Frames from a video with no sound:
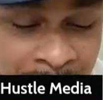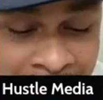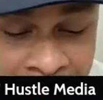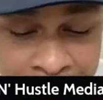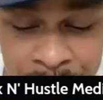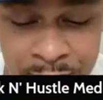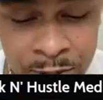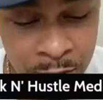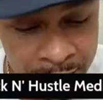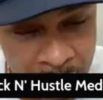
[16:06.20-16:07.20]
line items. They're
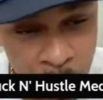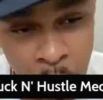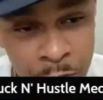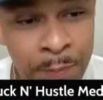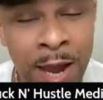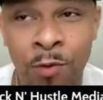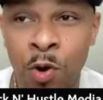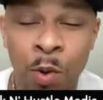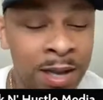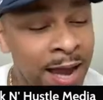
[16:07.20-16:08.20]
looking at all the
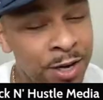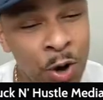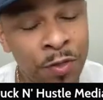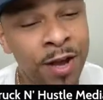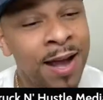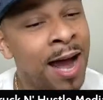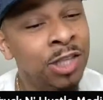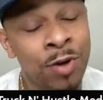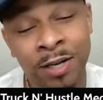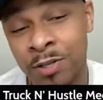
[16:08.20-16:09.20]
payroll. We're like, no, they're
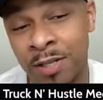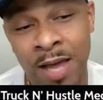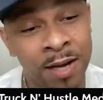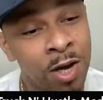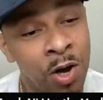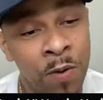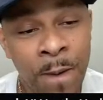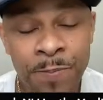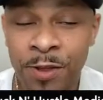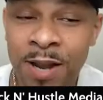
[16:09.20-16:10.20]
contractors. They're like, no,
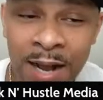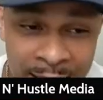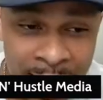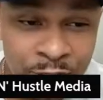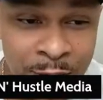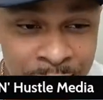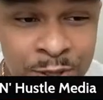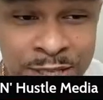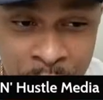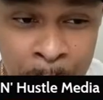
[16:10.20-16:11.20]
they're not
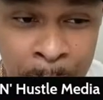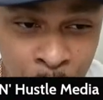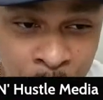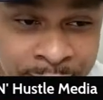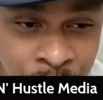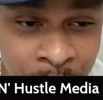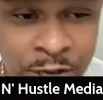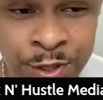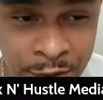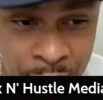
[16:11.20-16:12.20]
contractors. They're employees, right?
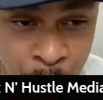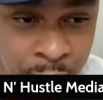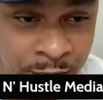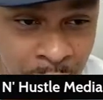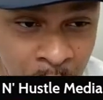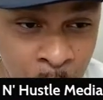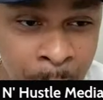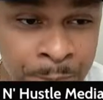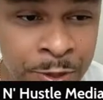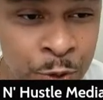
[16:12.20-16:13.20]
You tell them where to go.
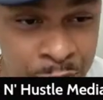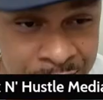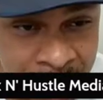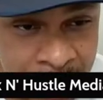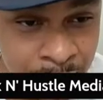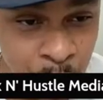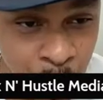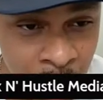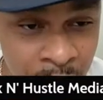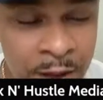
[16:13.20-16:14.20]
You assign them the
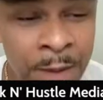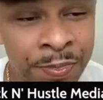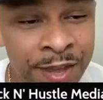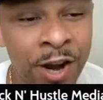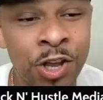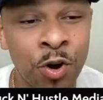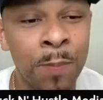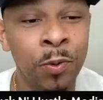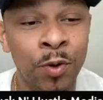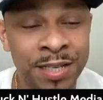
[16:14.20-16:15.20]
work. They're your
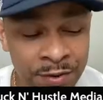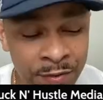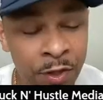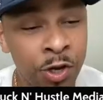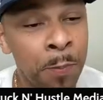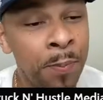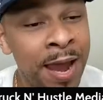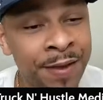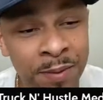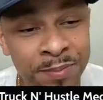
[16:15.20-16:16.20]
employees. Even though you're
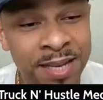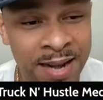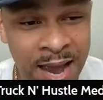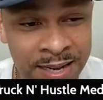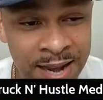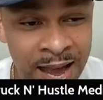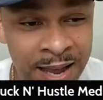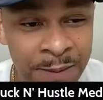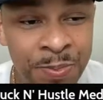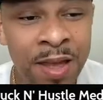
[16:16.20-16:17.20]
paying them
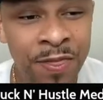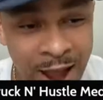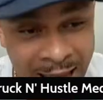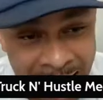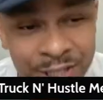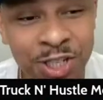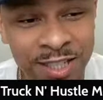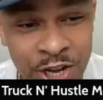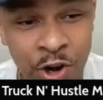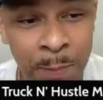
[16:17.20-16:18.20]
1099, they're
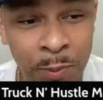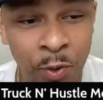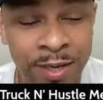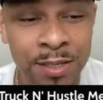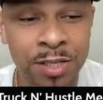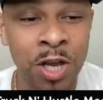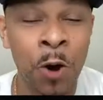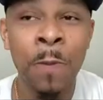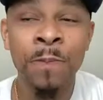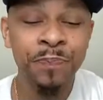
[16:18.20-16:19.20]
actually your employees.
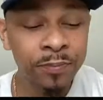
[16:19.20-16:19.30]
So